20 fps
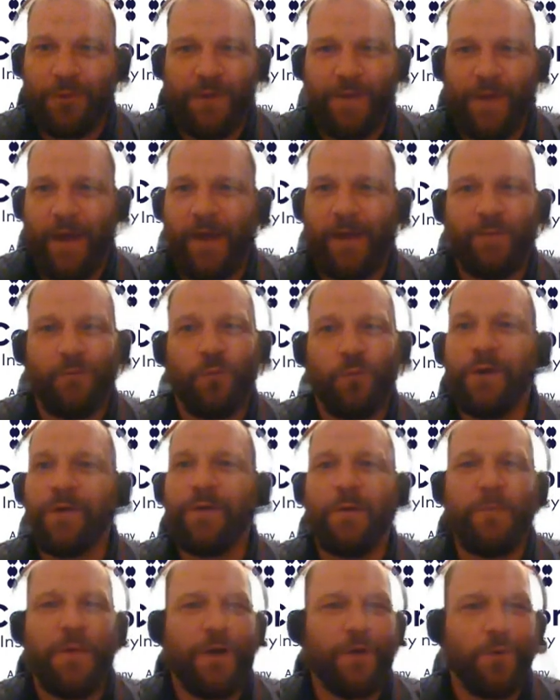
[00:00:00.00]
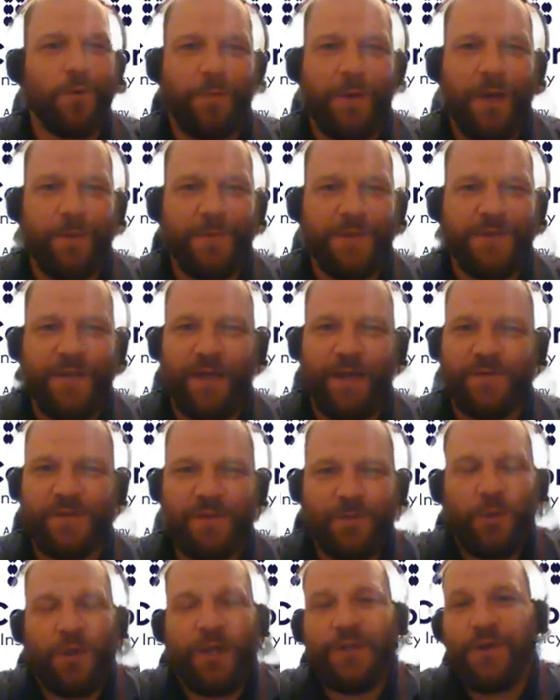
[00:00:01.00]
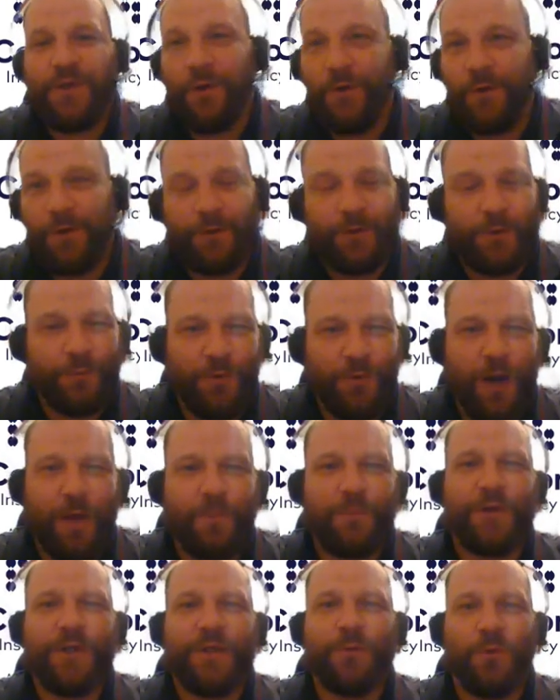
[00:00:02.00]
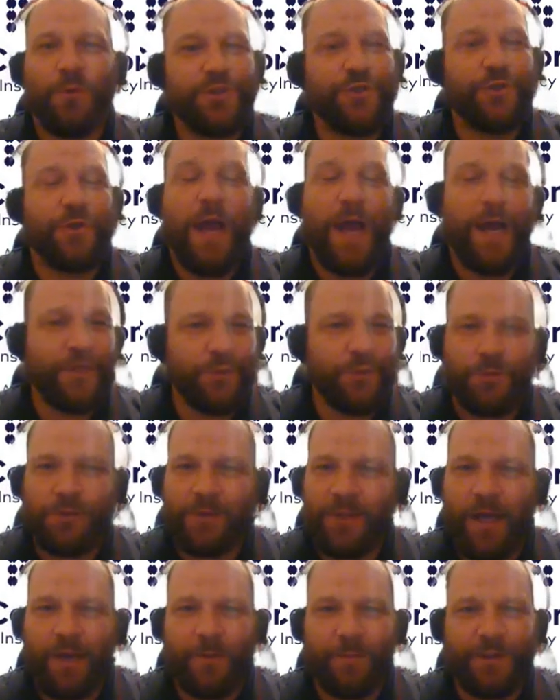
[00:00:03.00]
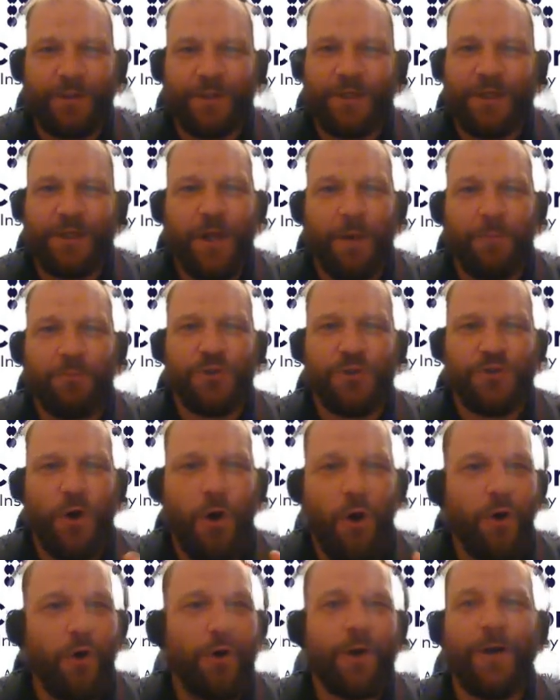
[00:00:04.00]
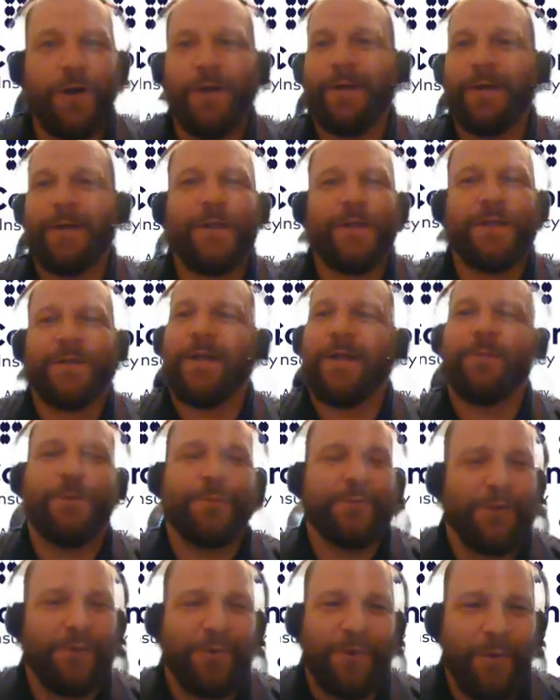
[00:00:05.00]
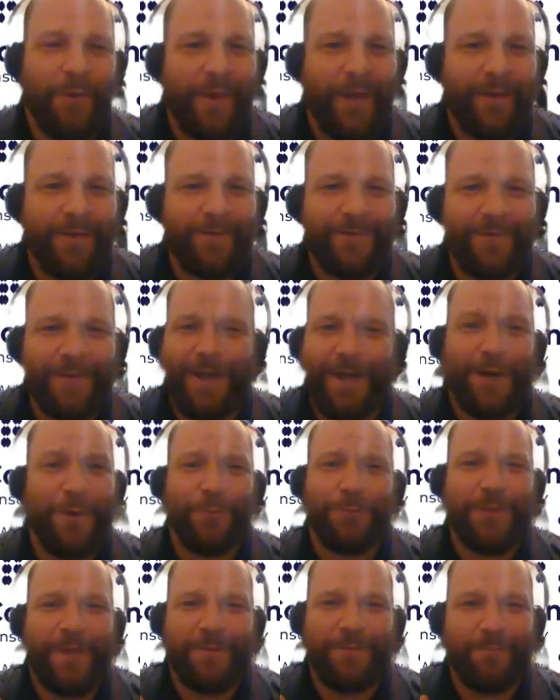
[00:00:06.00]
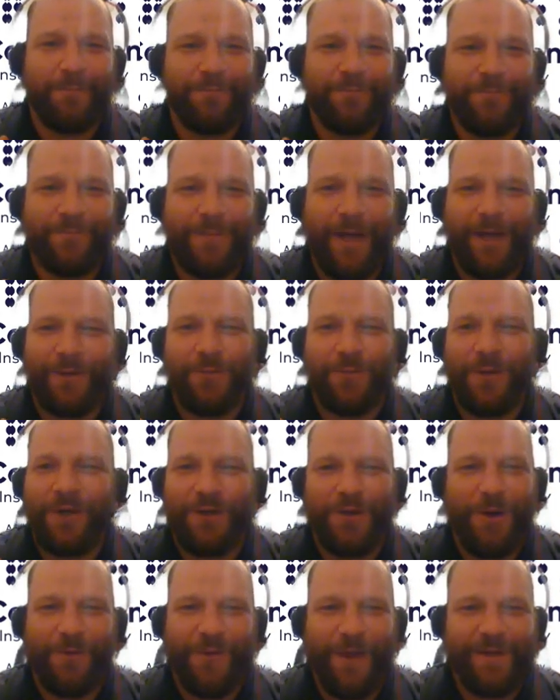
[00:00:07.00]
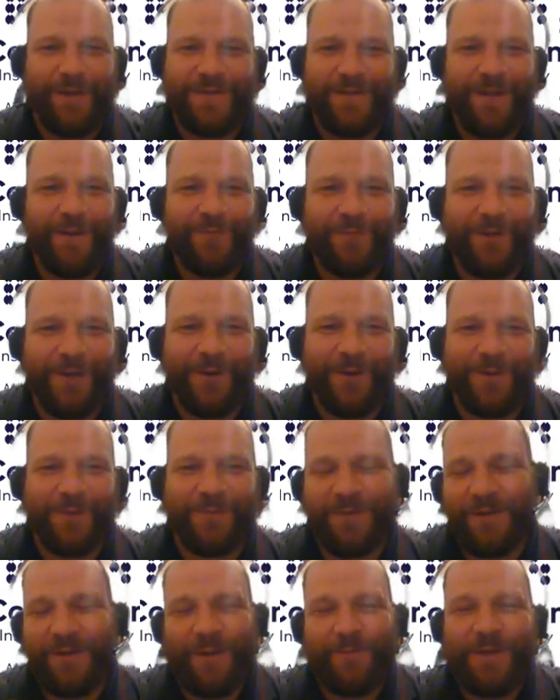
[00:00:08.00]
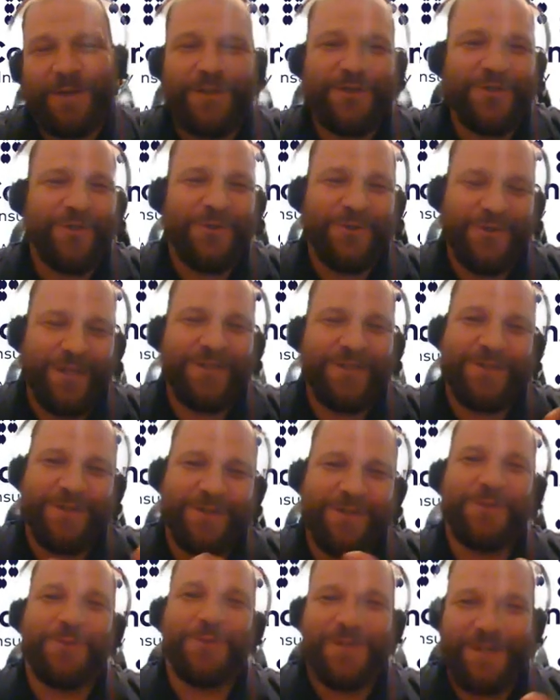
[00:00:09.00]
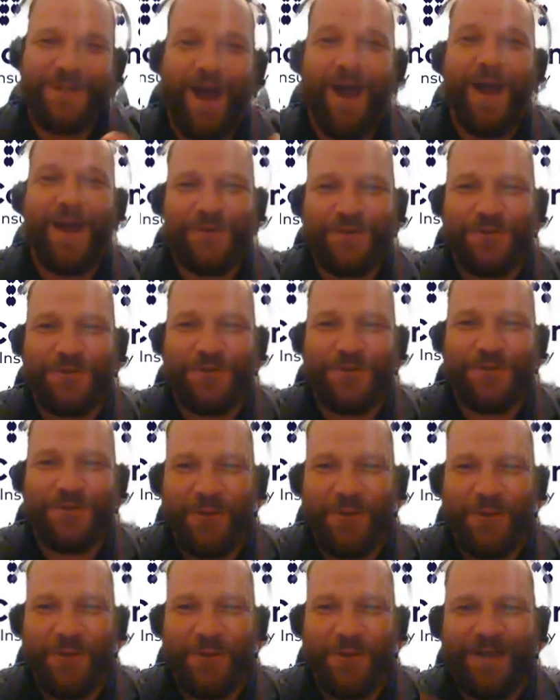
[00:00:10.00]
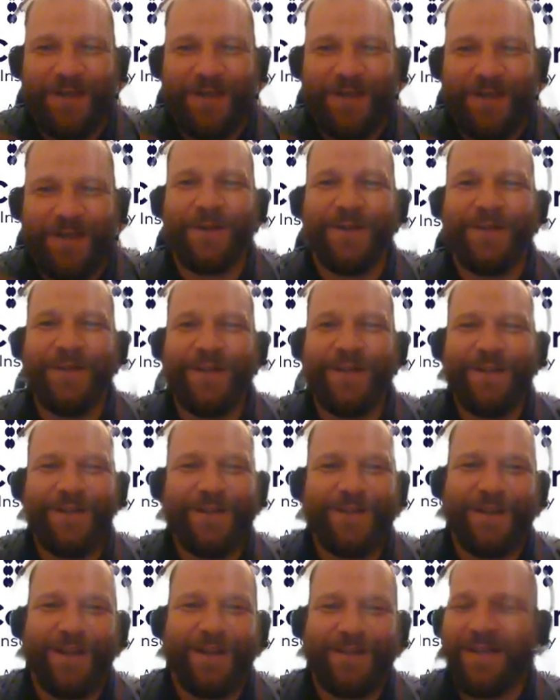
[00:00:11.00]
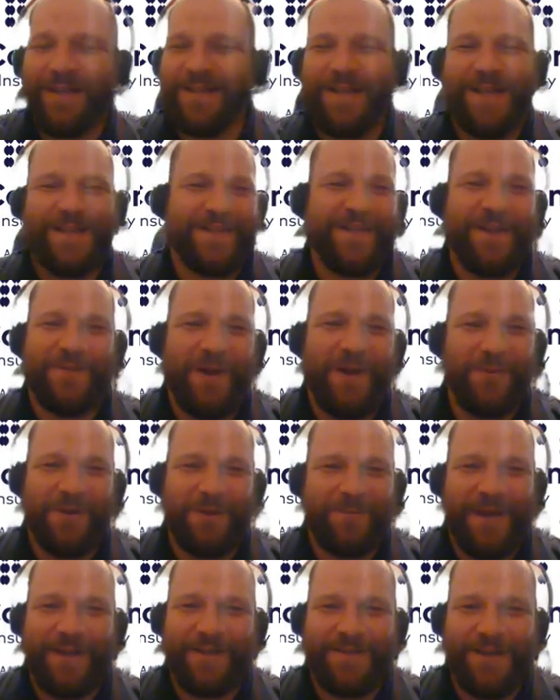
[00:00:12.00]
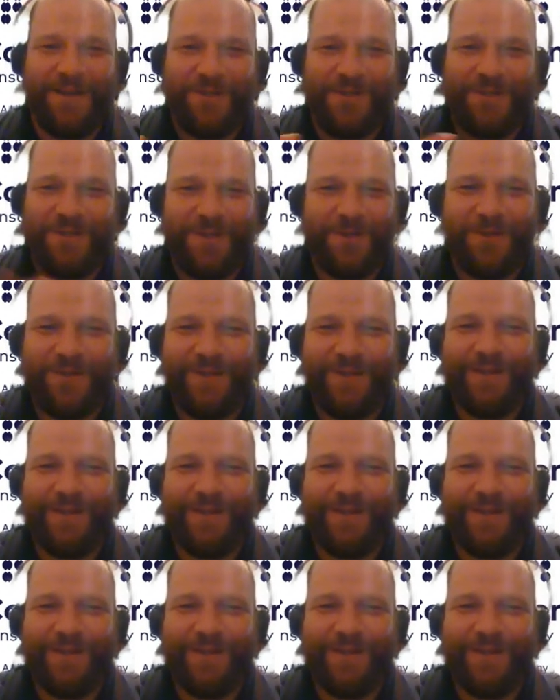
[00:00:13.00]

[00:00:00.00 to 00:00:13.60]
they have, what are their medical payments at if someone gets hurt on their property, what your actual liability numbers are. A lot of people don't know that. And I don't blame them. I don't want to know that stuff. You know, I'm an insurance agent. The only reason I do know those things, but like, that's not stuff I want to pay attention to.